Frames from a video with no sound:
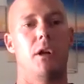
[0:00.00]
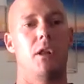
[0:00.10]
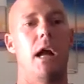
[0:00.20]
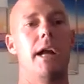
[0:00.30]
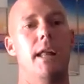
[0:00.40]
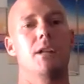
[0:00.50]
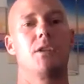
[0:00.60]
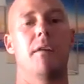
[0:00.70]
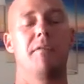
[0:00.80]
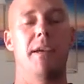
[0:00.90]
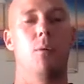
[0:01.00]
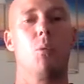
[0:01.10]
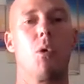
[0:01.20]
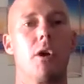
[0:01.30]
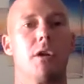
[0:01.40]
a lot of that stuff can
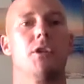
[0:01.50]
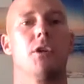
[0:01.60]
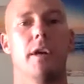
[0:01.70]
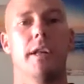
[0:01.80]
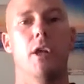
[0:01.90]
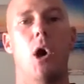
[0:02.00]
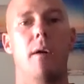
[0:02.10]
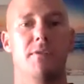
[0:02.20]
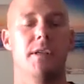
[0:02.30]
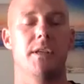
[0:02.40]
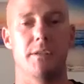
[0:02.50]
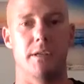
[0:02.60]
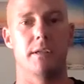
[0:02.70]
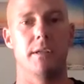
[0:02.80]
work during the off season.